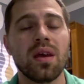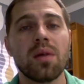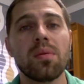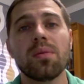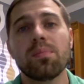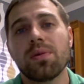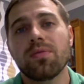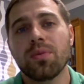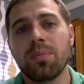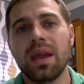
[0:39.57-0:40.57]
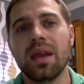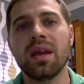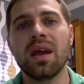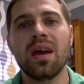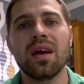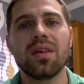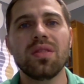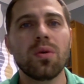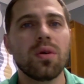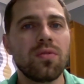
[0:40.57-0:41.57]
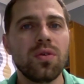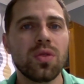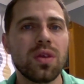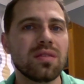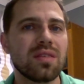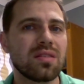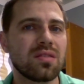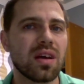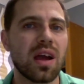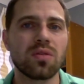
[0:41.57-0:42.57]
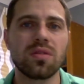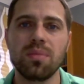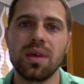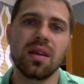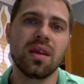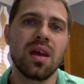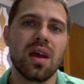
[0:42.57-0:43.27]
But for me, there were a few things that stuck out to me,